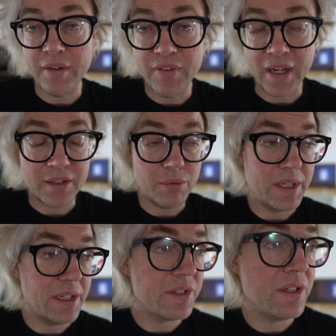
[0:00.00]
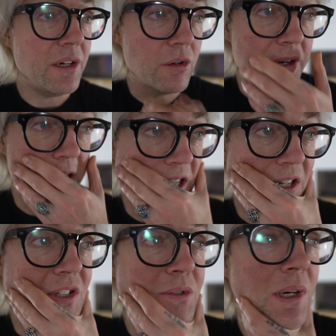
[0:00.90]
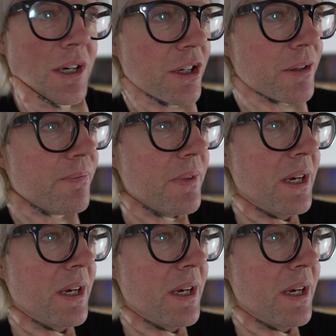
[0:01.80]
In fact, we're going to start already tomorrow,